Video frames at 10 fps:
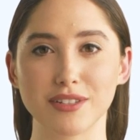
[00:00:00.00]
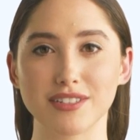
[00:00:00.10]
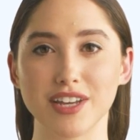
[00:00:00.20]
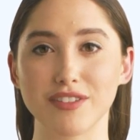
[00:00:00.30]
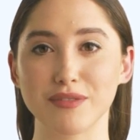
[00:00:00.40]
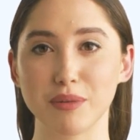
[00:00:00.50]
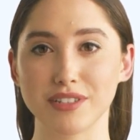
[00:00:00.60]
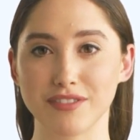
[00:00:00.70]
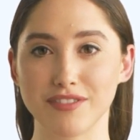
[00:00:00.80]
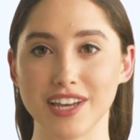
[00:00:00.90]
yourself
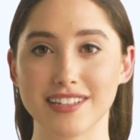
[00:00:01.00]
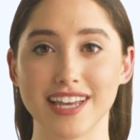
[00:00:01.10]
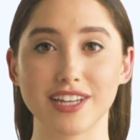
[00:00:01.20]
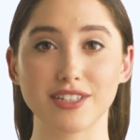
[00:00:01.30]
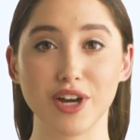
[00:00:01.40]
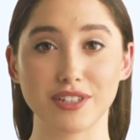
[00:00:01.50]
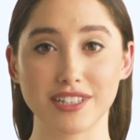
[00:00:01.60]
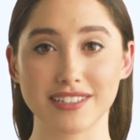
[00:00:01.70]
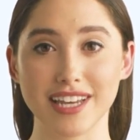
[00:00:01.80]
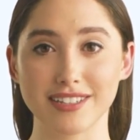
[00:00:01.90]
with the fees and
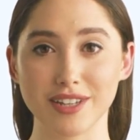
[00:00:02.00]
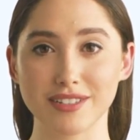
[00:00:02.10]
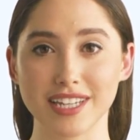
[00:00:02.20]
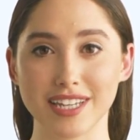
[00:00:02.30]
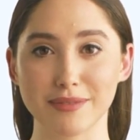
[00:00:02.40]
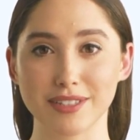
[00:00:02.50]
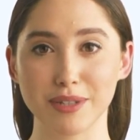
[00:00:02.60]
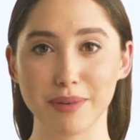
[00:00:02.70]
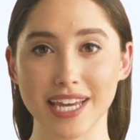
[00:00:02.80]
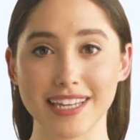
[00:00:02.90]
charges associated with
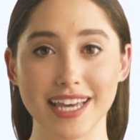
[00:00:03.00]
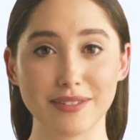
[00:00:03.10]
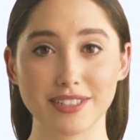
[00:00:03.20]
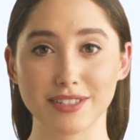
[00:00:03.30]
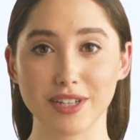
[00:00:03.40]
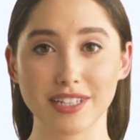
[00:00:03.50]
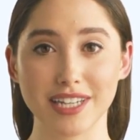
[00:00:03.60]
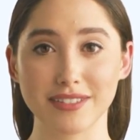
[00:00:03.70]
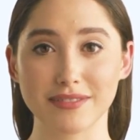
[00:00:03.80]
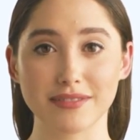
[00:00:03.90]
your bank account in
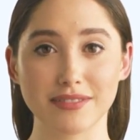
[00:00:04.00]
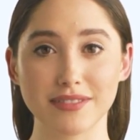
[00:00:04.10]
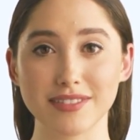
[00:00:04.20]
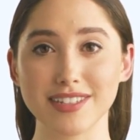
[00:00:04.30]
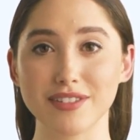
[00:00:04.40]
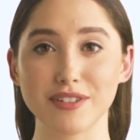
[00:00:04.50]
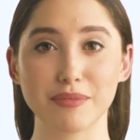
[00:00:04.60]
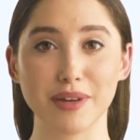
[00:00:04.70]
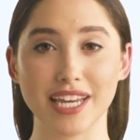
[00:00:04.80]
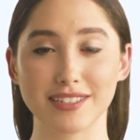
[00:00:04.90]
Turkey.
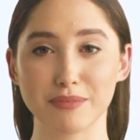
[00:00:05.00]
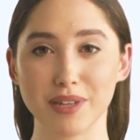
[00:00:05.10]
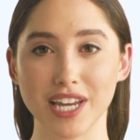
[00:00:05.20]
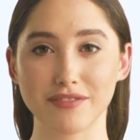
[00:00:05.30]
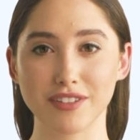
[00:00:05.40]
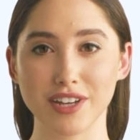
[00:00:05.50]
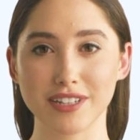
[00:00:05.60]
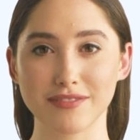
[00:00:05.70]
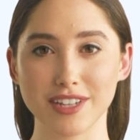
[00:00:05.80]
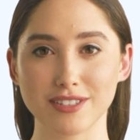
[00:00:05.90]
Different banks may have
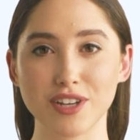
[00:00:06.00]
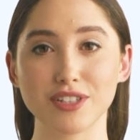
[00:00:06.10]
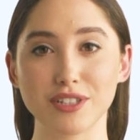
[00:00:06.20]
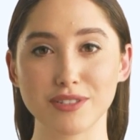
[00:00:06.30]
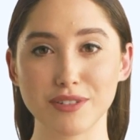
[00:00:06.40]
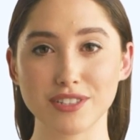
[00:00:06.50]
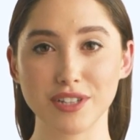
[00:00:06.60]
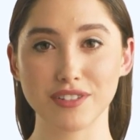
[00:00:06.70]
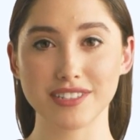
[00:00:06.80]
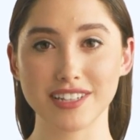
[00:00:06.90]
varying fee structures for
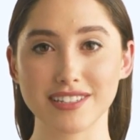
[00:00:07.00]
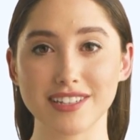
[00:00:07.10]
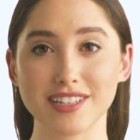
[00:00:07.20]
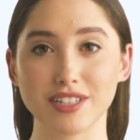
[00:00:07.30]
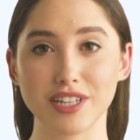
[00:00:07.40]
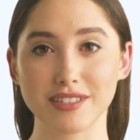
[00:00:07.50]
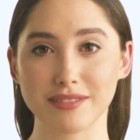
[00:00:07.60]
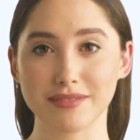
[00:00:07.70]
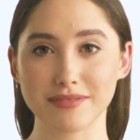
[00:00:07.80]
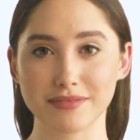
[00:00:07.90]
services such as
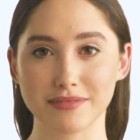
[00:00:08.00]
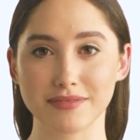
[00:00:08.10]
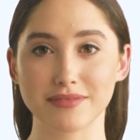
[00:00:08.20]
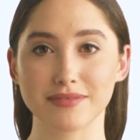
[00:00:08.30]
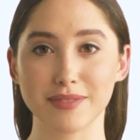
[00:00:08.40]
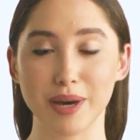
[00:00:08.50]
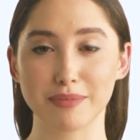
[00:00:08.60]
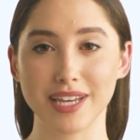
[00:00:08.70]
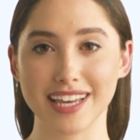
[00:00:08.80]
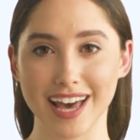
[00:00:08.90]

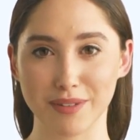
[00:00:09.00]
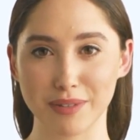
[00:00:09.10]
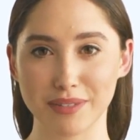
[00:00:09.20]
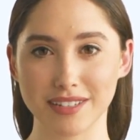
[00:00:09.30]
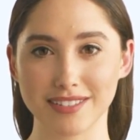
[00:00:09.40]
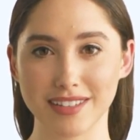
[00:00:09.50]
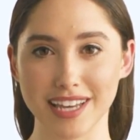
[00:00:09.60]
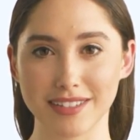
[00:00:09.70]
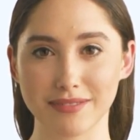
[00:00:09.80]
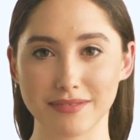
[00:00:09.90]
monthly account maintenance
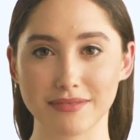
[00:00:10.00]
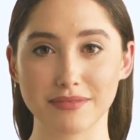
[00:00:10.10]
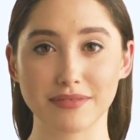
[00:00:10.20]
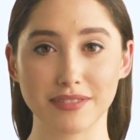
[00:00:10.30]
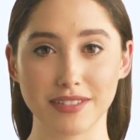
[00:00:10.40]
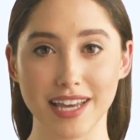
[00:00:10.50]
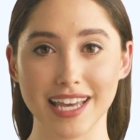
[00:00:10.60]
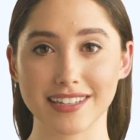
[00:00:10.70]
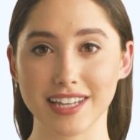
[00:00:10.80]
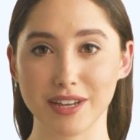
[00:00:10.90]
fees,
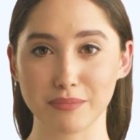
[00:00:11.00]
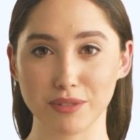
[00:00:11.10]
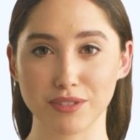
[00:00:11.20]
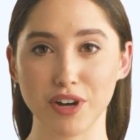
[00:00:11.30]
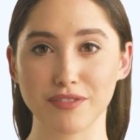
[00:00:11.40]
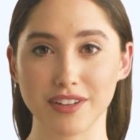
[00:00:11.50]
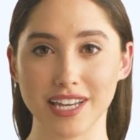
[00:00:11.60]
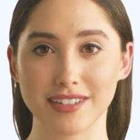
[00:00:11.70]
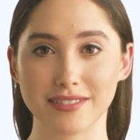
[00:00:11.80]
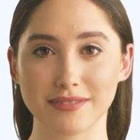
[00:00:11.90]
ATM withdrawal
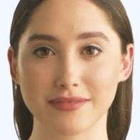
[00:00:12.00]
fees,